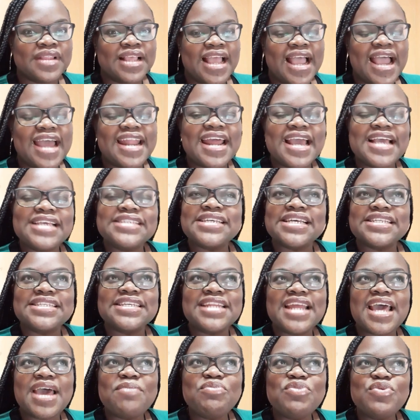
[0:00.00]
And I sat
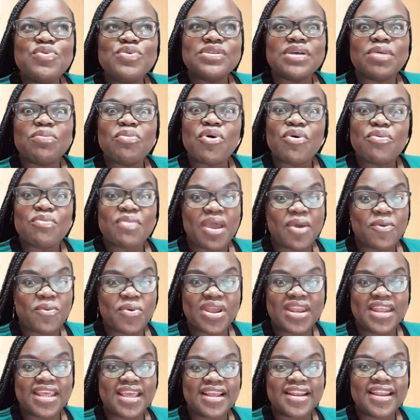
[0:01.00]
and I mused about my
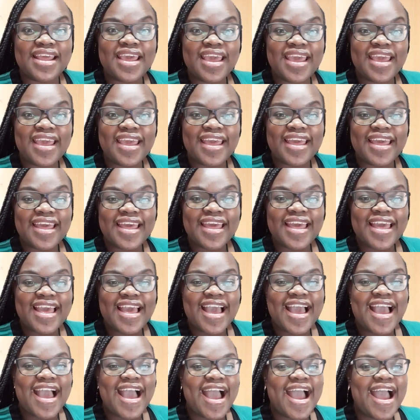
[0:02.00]
wedding day.
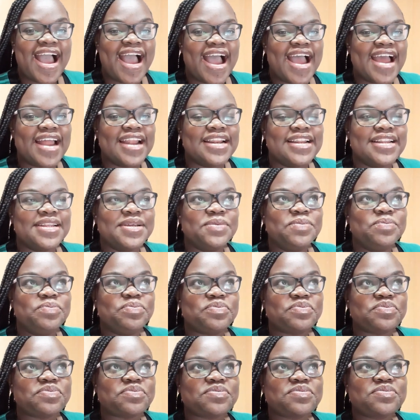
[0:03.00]
And
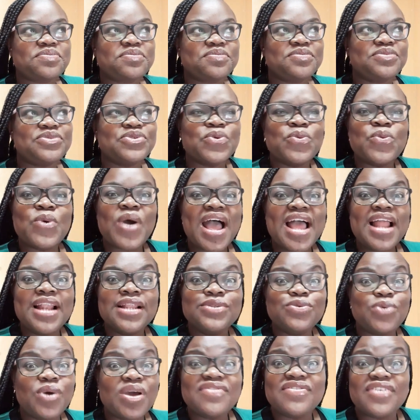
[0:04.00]
while
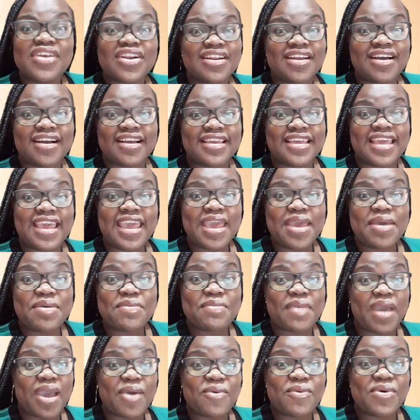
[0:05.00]
12 o'clock came,
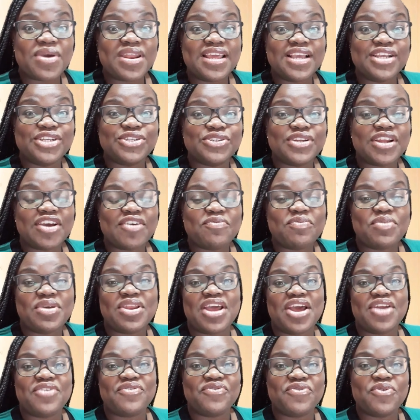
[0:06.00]
my wedding should have been
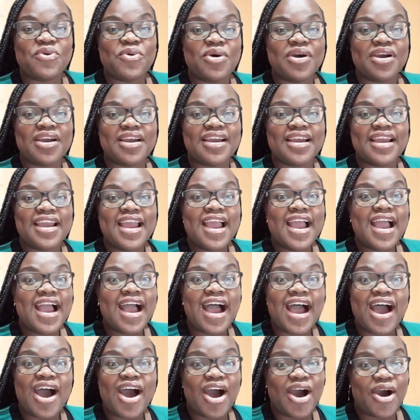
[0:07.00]
at 4,
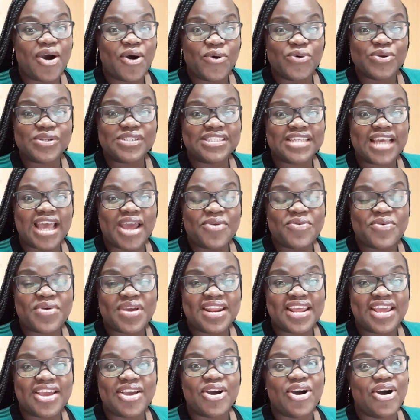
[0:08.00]
outside
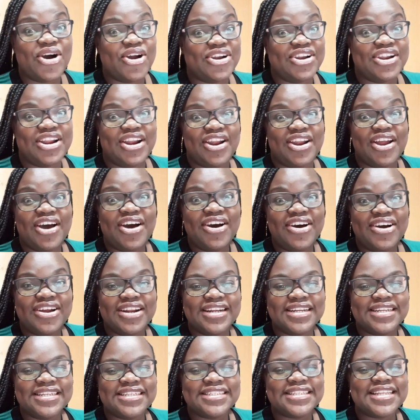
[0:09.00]
wedding on the
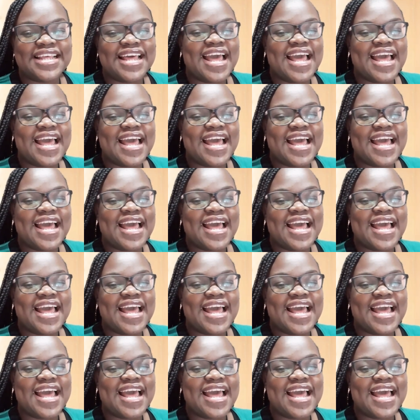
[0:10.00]
lawns.